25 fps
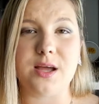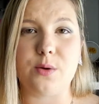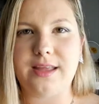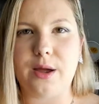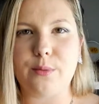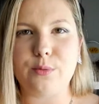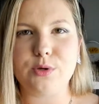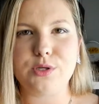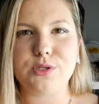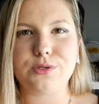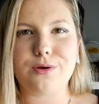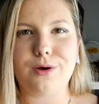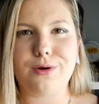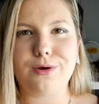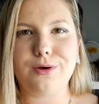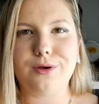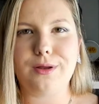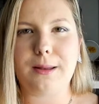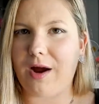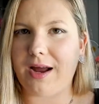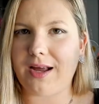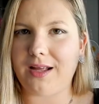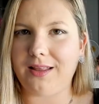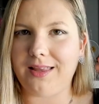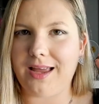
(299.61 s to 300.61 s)
There was no
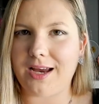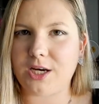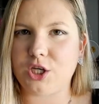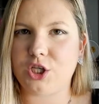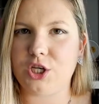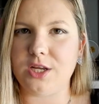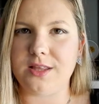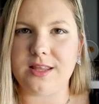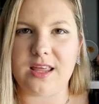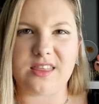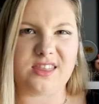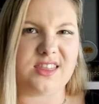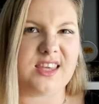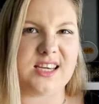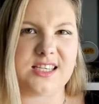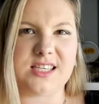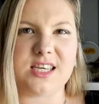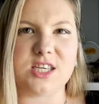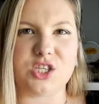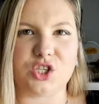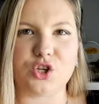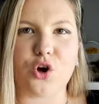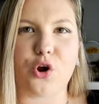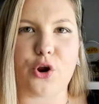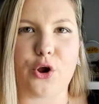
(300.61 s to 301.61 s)
recollection that
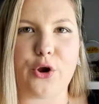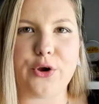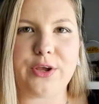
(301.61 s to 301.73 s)
this is not